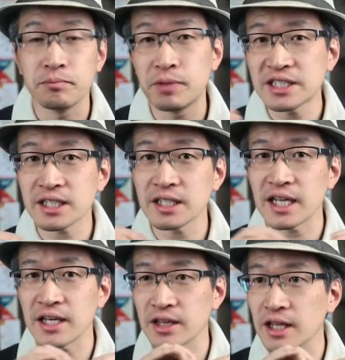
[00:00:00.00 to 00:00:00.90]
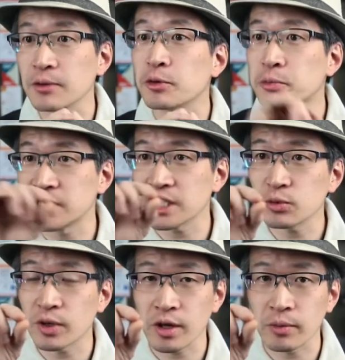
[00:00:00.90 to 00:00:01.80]
basically, they they would predict
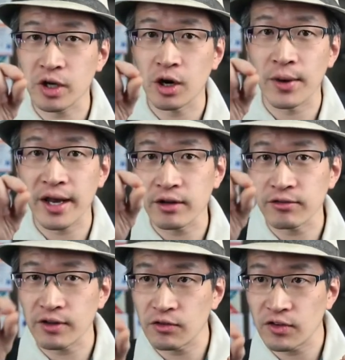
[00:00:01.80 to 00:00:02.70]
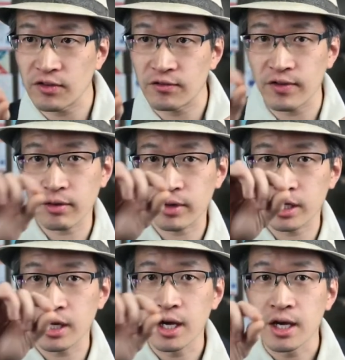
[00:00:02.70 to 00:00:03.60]
where they would go, and if if it
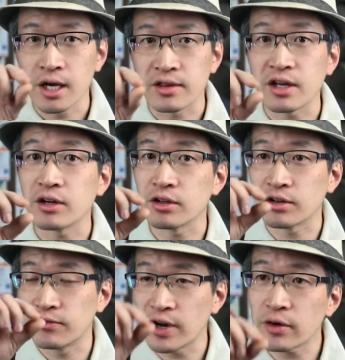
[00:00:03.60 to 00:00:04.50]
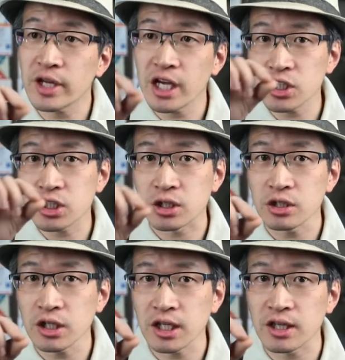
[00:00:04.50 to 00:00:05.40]
varied, the the
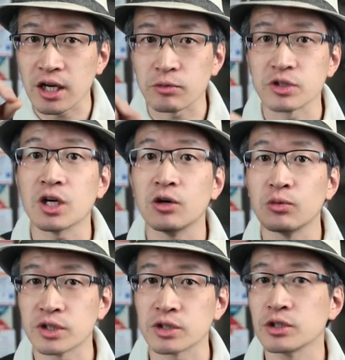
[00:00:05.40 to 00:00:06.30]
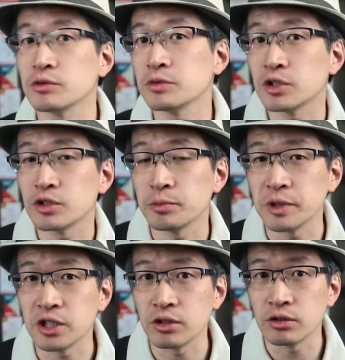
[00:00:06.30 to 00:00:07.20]
variation in that result was assumed to
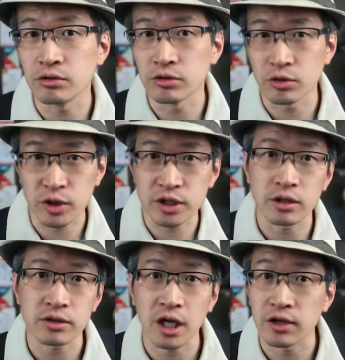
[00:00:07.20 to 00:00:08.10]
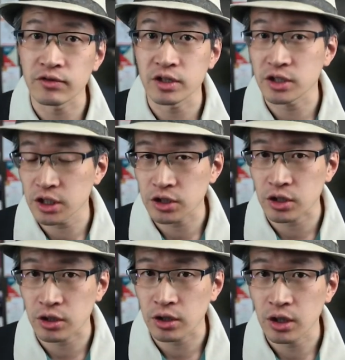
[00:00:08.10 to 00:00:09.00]
be the result of the
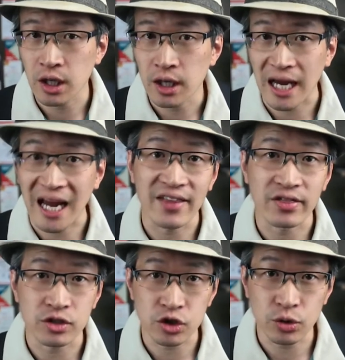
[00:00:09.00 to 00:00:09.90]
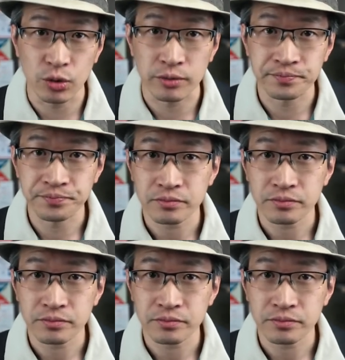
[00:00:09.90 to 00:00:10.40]
teacher and the school,